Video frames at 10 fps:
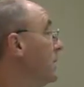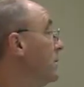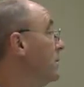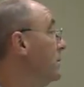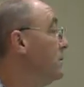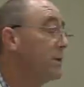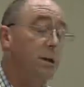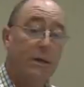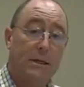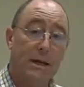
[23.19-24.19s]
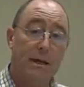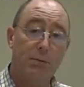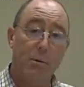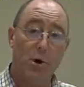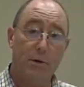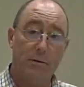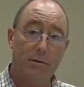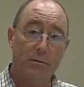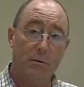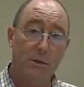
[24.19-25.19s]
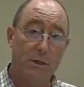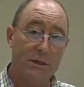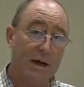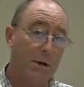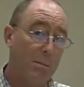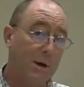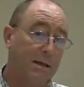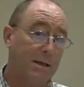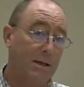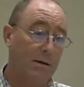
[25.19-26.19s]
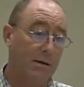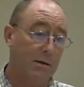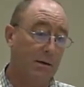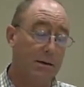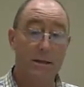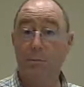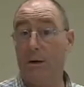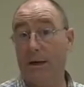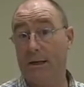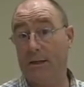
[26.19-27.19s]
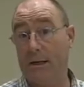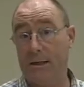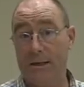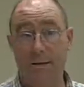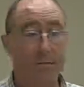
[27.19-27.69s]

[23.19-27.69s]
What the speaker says: we looked at the standard model, which is how matter can simply exist,